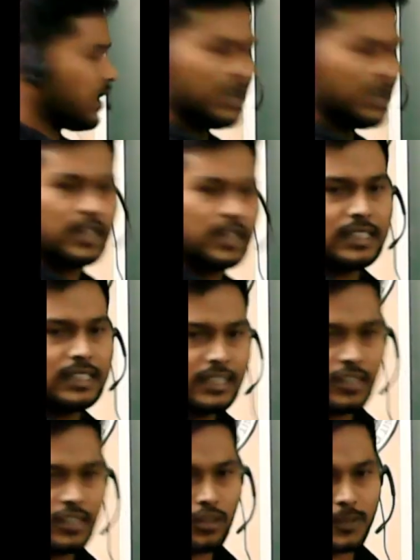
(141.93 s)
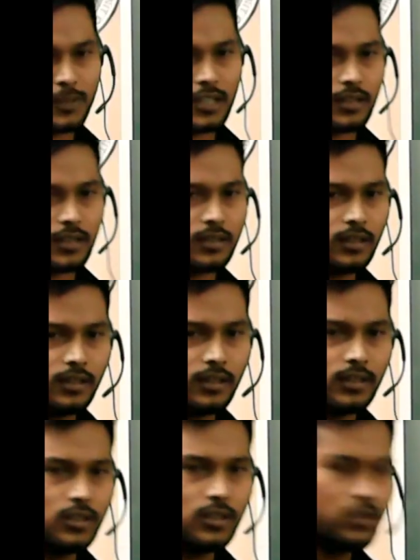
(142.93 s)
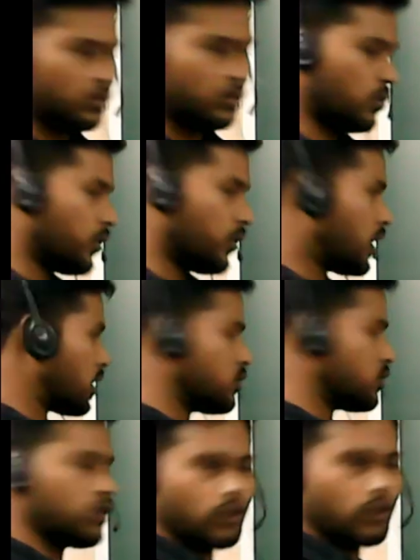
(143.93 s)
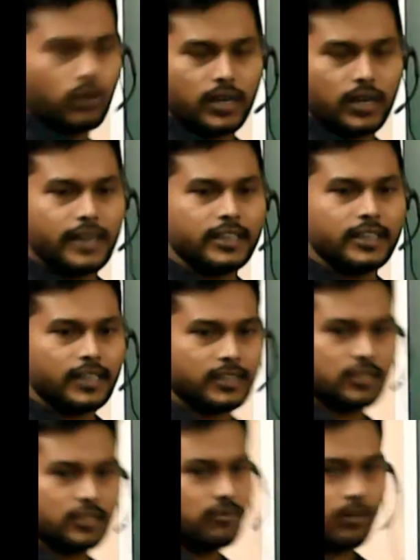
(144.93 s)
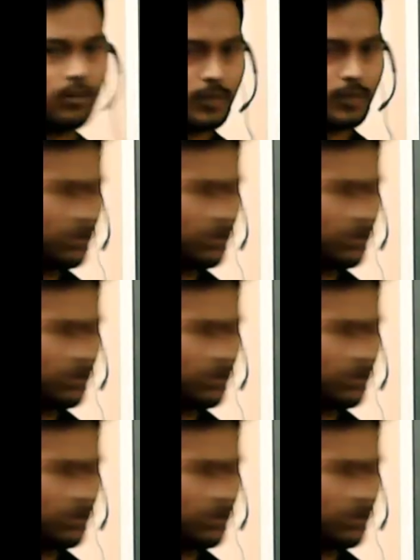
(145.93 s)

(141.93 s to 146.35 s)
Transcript: interior of a circle, so we can't draw any tangent from there.